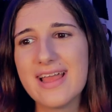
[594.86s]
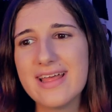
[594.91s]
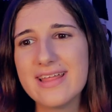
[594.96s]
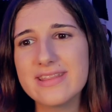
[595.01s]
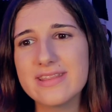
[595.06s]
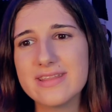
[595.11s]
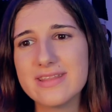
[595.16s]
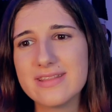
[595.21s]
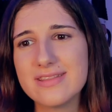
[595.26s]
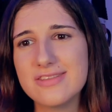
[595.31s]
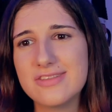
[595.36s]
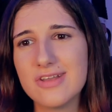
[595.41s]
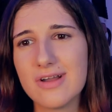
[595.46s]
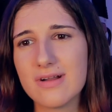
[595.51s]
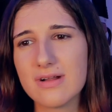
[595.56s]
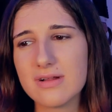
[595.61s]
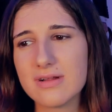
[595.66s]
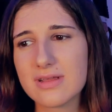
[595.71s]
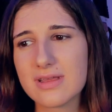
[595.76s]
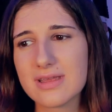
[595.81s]
and
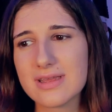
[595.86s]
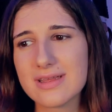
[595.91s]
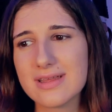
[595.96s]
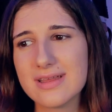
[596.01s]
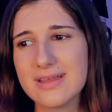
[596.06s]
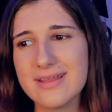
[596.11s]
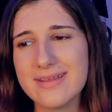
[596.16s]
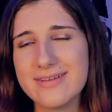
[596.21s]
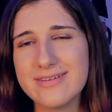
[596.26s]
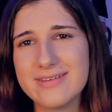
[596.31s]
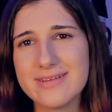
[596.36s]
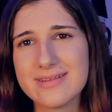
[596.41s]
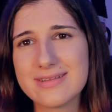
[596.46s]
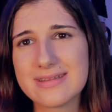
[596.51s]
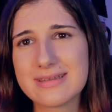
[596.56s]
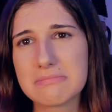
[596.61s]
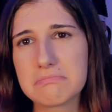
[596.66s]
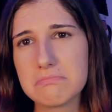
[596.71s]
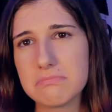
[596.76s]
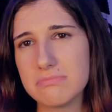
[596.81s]
dark and
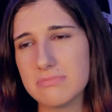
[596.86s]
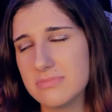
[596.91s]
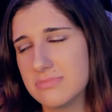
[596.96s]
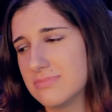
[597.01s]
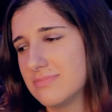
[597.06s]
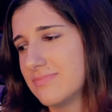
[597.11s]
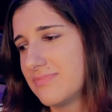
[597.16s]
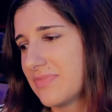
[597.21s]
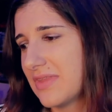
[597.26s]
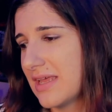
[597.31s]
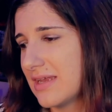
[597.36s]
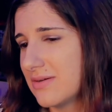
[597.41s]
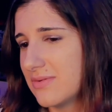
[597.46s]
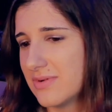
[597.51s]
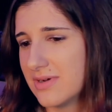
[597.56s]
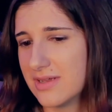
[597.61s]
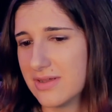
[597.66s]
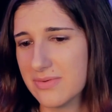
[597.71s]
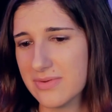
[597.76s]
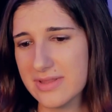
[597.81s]
just, mm, I don't
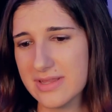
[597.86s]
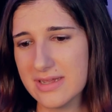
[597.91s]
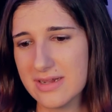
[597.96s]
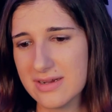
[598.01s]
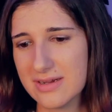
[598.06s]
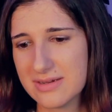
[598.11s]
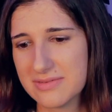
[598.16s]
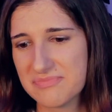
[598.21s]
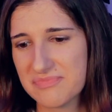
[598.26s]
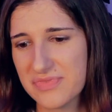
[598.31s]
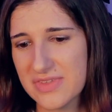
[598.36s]
wanna go in there.